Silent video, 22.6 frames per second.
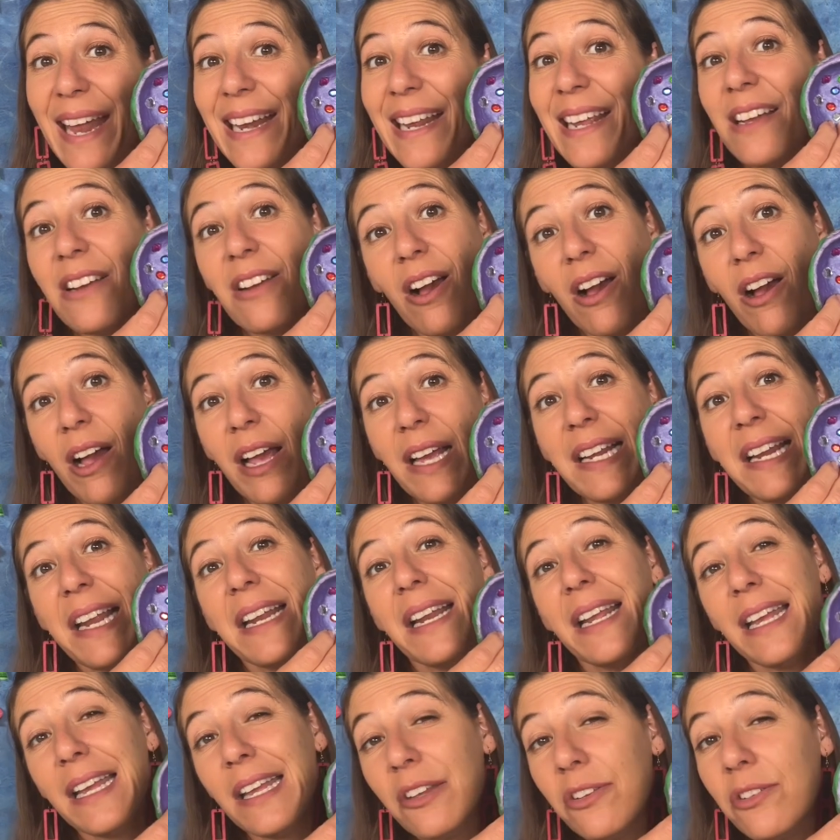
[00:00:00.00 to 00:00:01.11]
kind, it
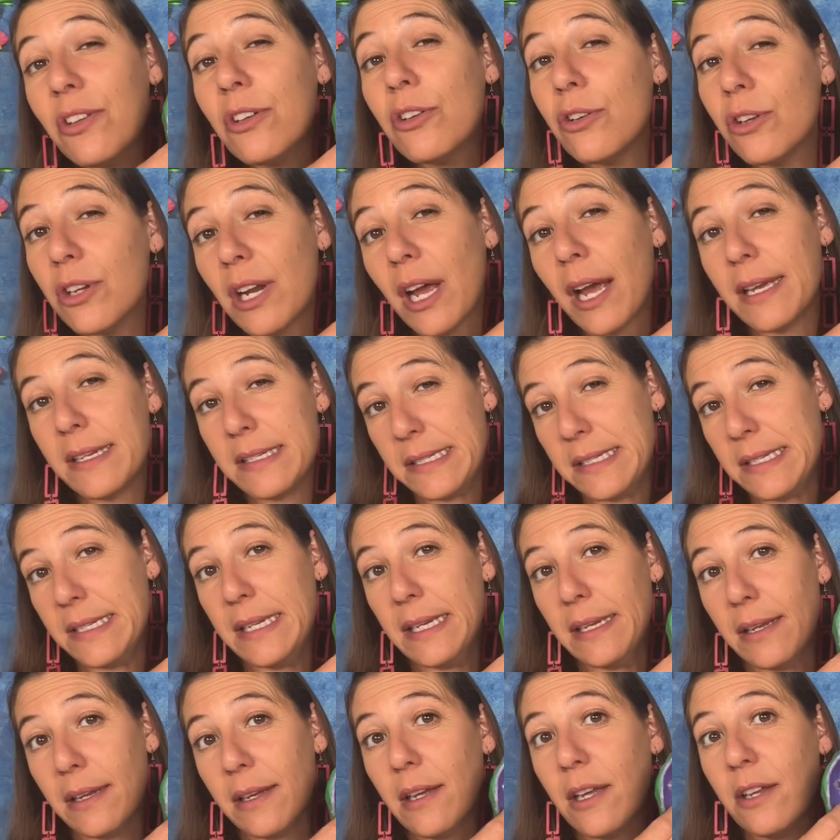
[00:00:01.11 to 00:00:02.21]
is a good
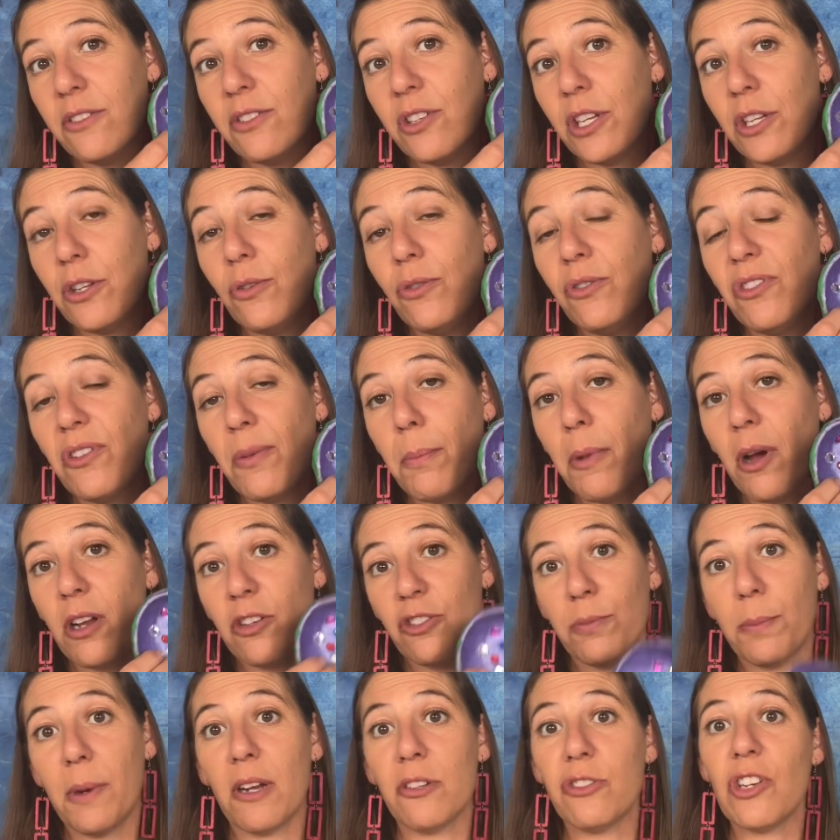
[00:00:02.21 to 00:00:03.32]
idea to use the Mod
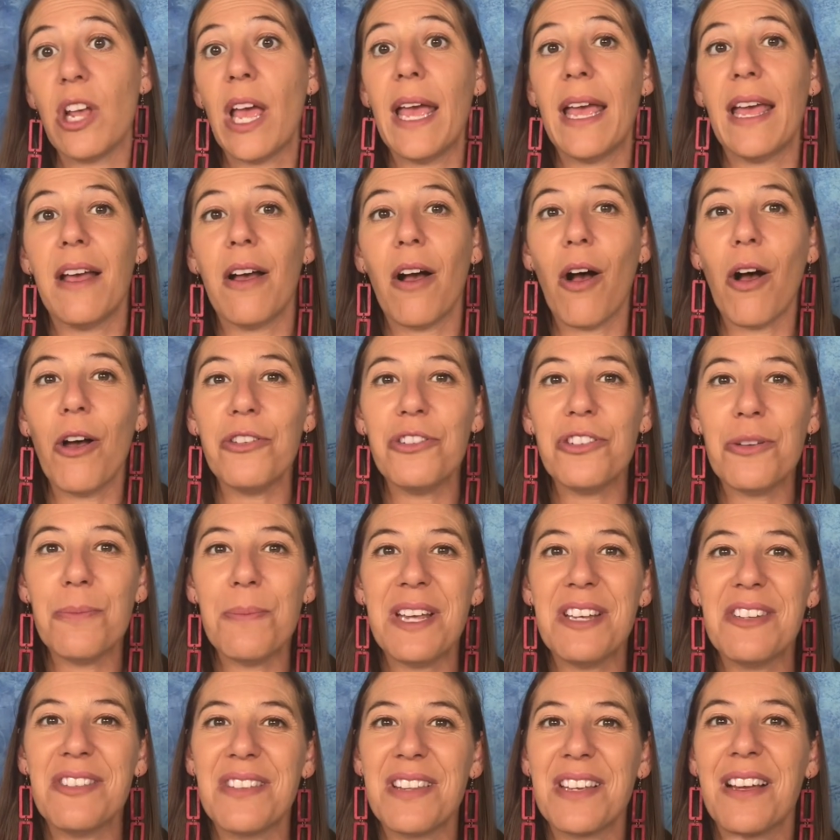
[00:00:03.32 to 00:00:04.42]
Podge. It also
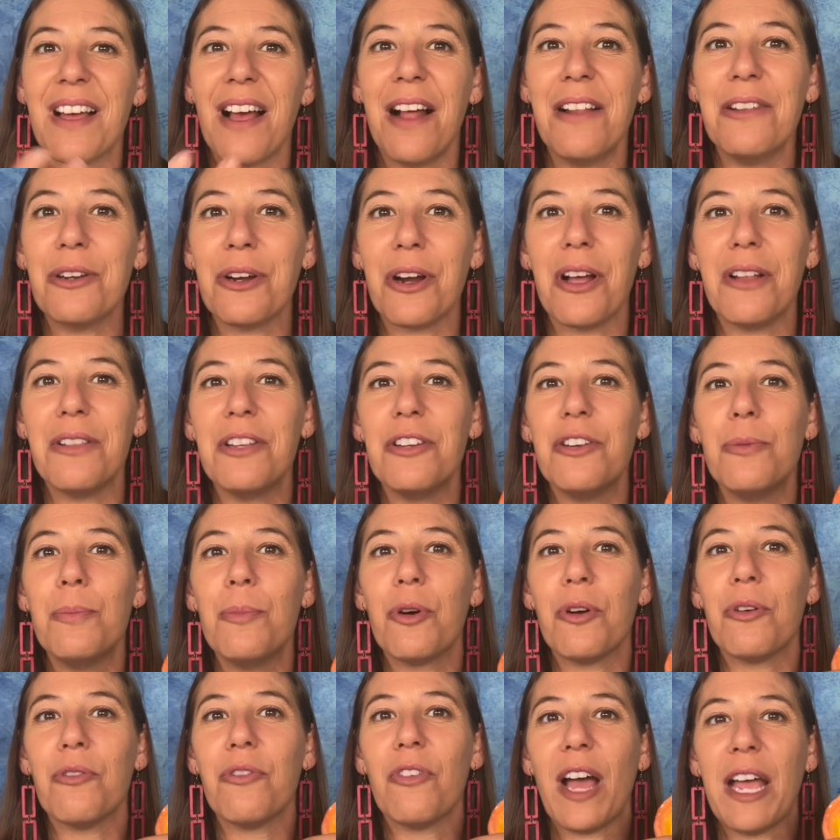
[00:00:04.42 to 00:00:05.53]
makes the color a little more
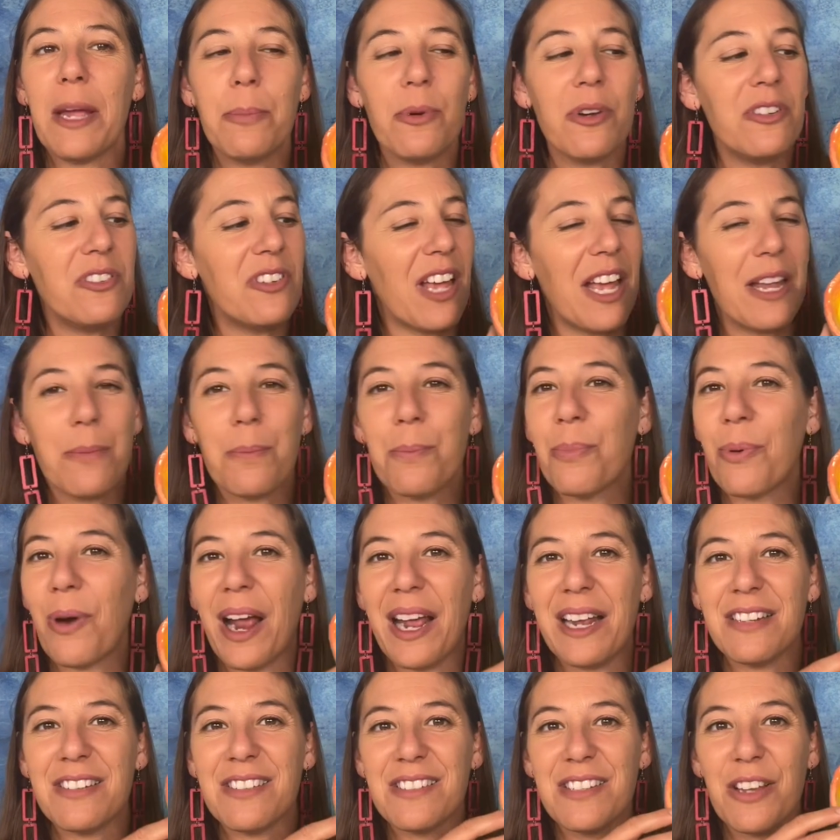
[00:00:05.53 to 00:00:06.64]
vibrant and bright.
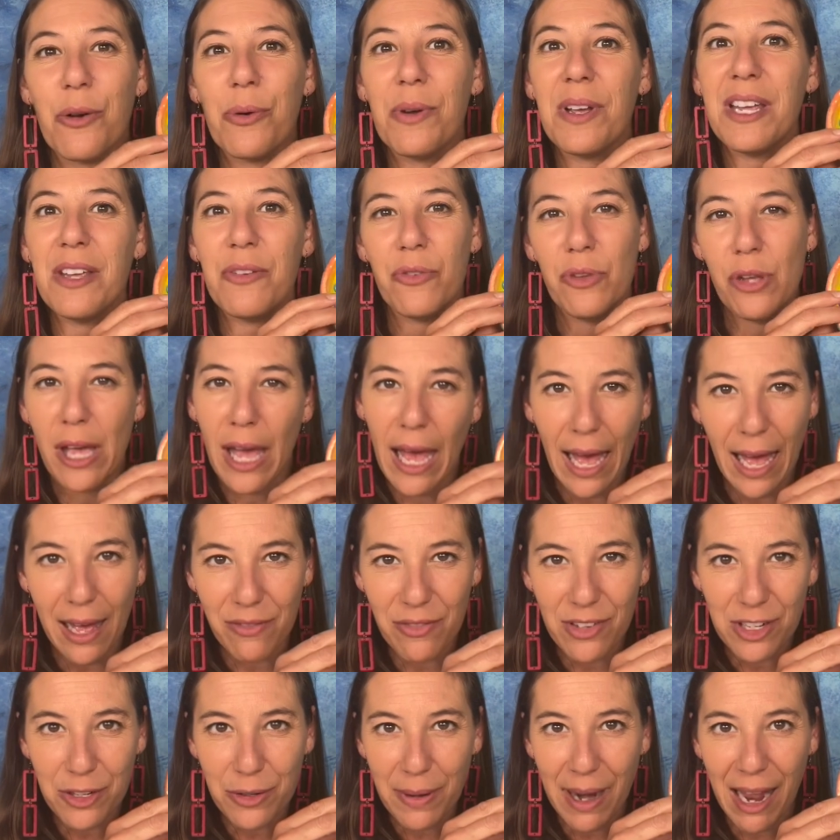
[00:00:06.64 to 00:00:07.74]
So if you have it
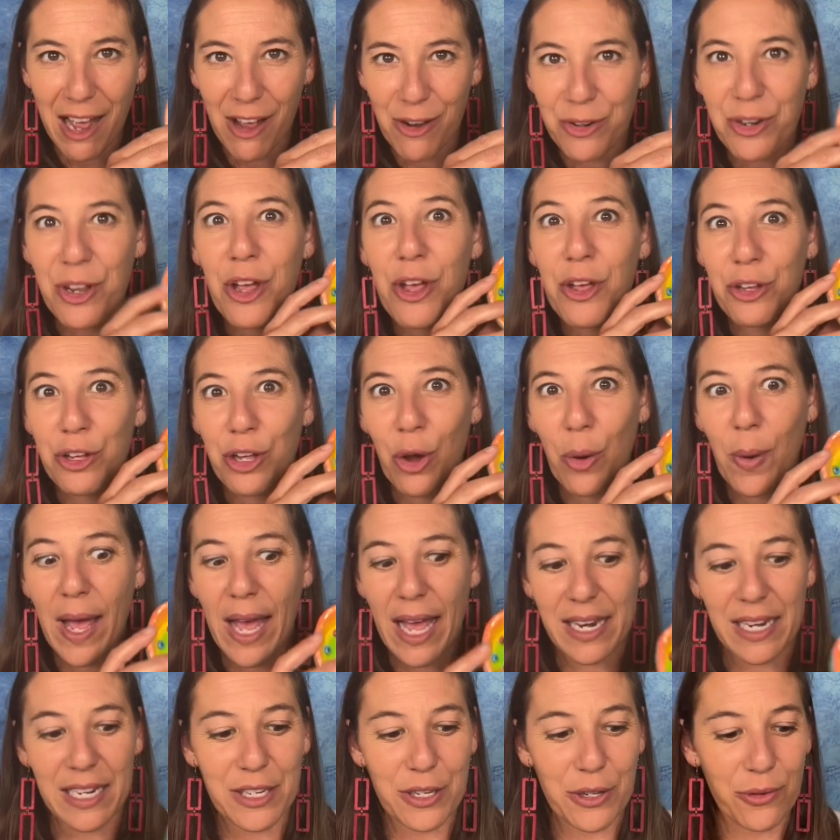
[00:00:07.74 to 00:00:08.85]
around, go ahead
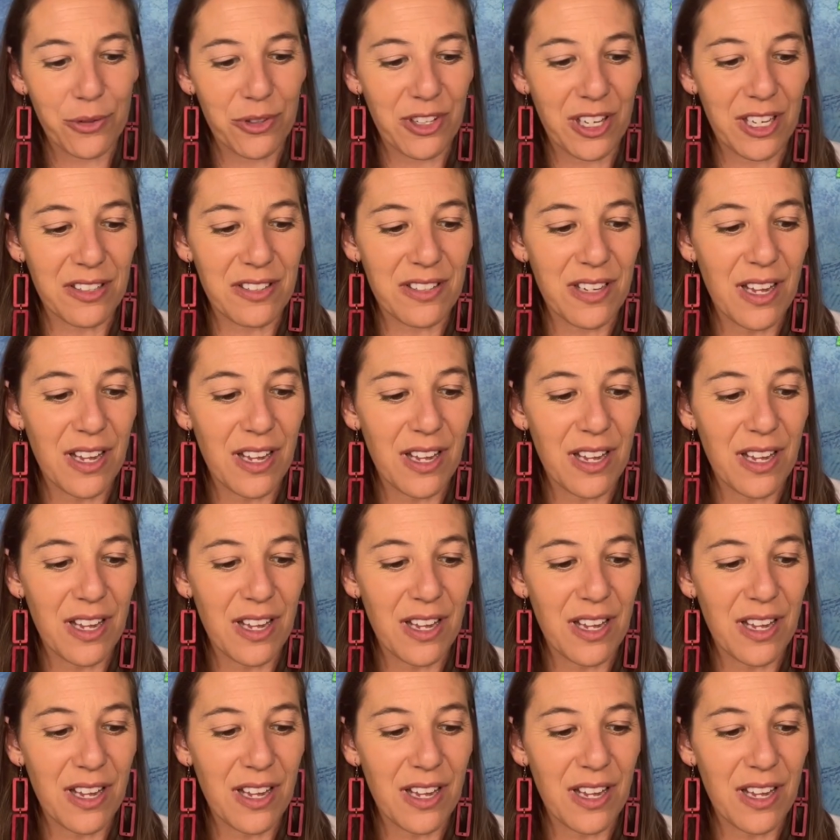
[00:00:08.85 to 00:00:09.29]
and use it.